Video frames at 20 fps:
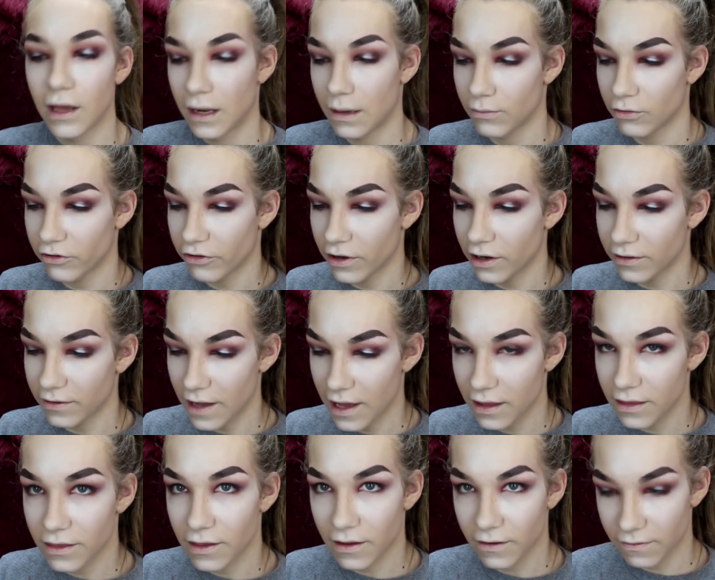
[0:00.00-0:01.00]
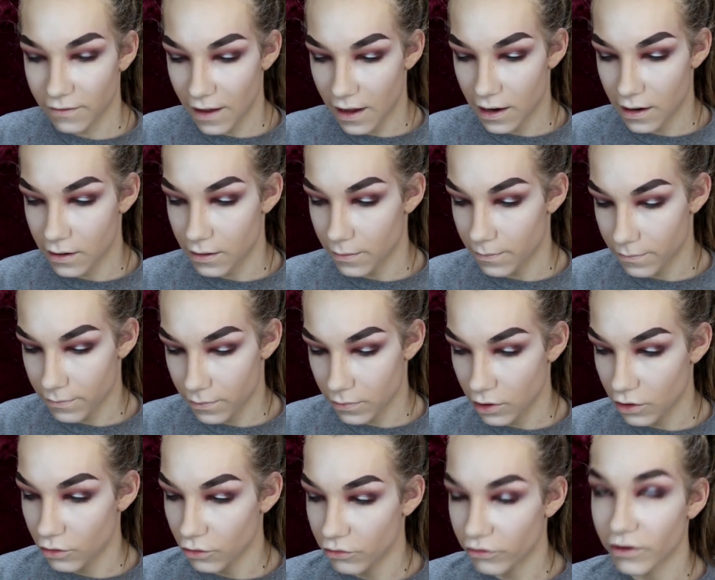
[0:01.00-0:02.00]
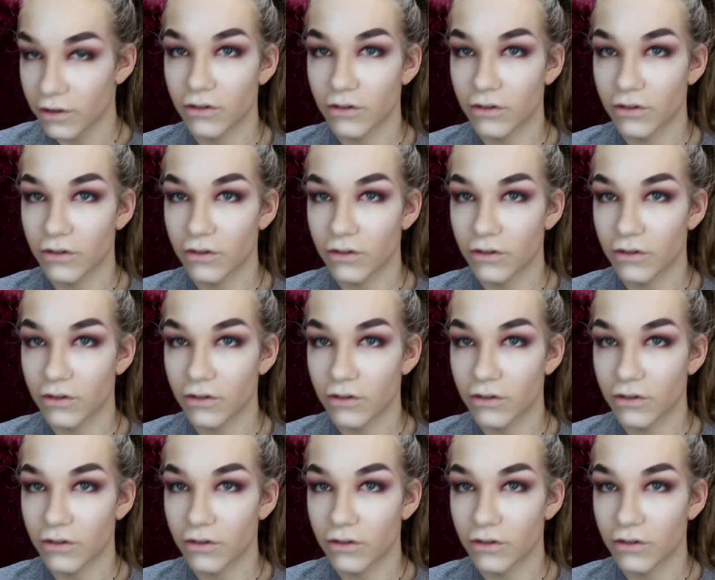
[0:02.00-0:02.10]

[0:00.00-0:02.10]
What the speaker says: I'm just gonna take this and use